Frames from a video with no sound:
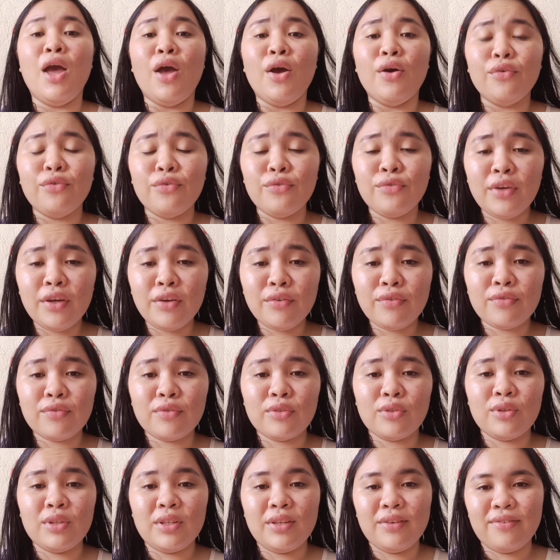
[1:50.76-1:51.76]
Fifth
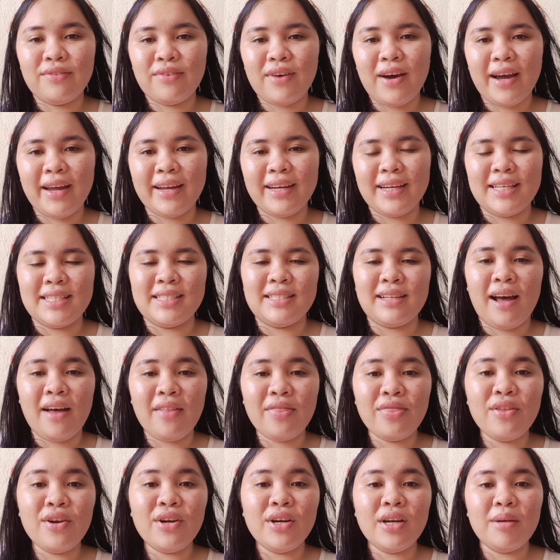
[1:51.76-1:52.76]
to define is
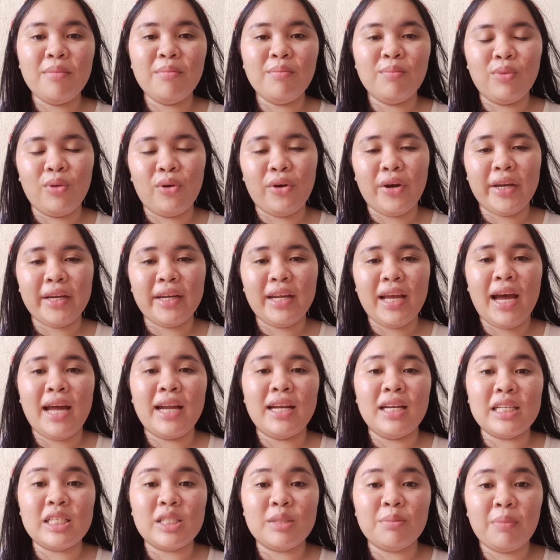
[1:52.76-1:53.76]
underemployed,
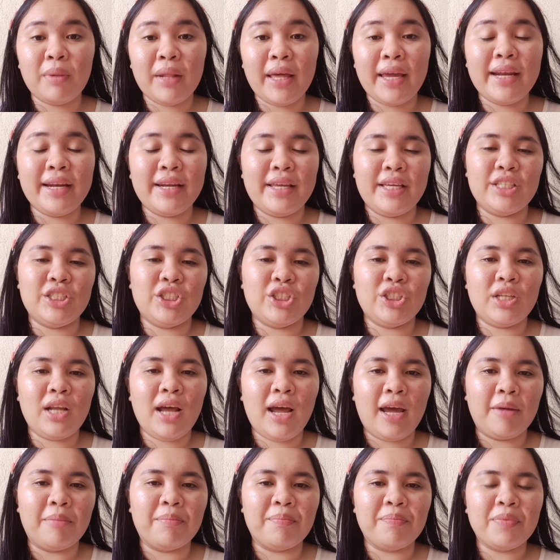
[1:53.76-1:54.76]
and explain each
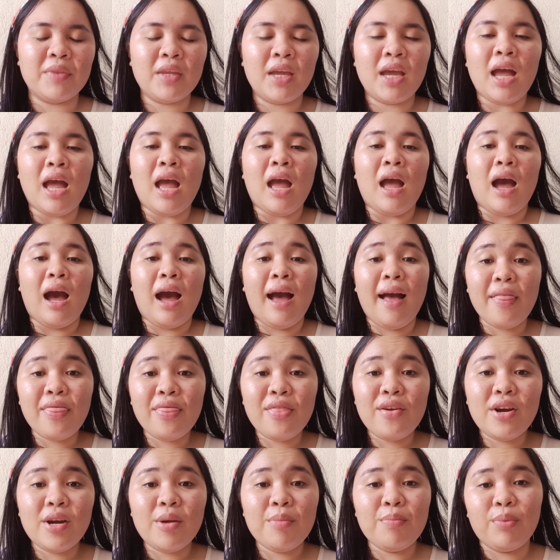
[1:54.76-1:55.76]
type.
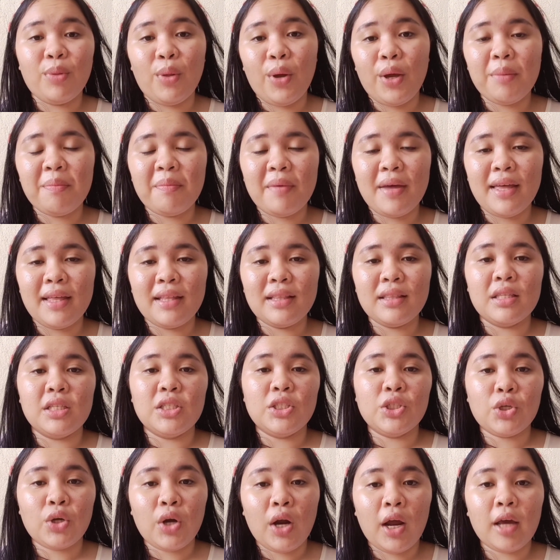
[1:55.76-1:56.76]
Underemployment
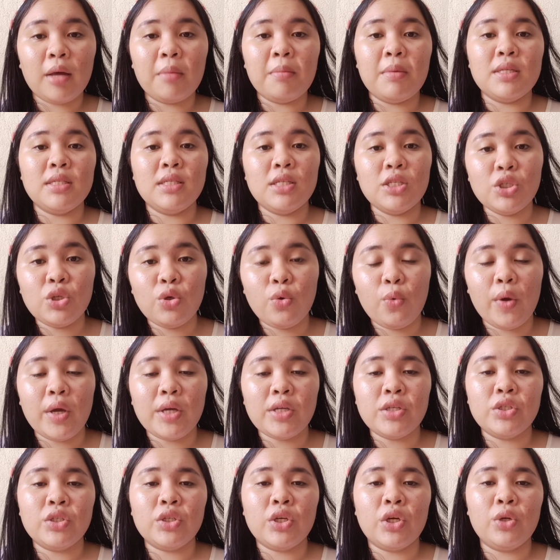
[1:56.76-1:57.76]
describes a
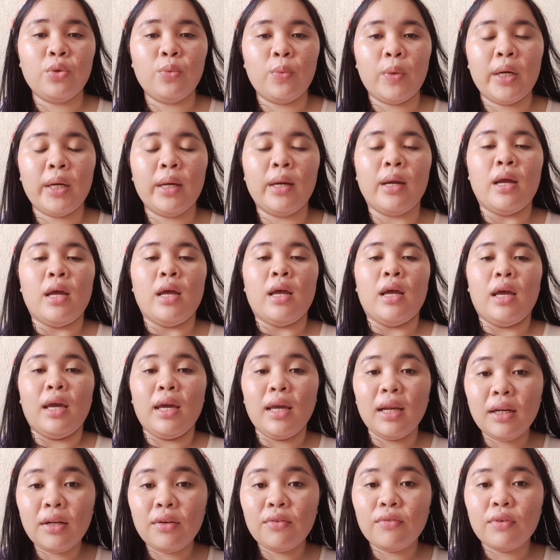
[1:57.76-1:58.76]
situation where
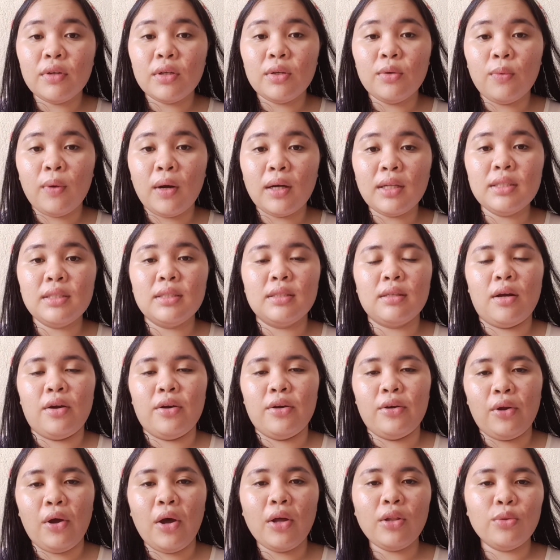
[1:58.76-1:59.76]
individuals are
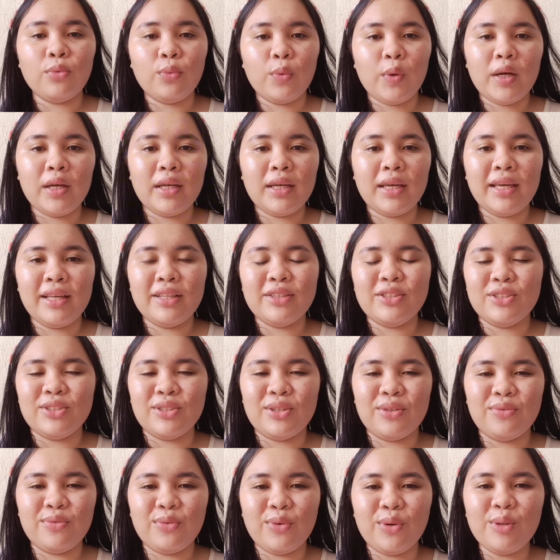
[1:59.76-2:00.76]
not working to
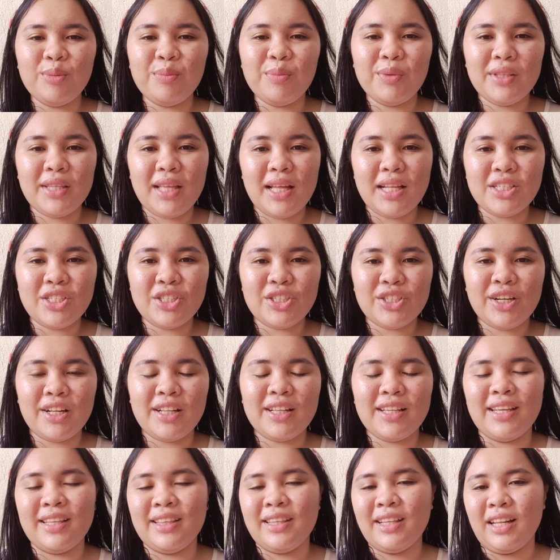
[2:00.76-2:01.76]
their full potential
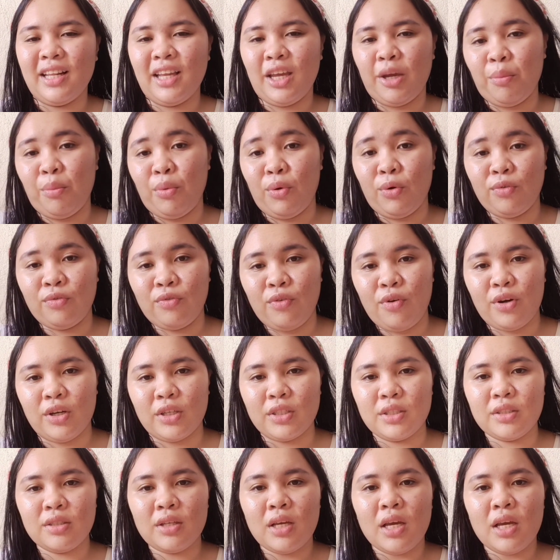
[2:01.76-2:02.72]
in the labor force.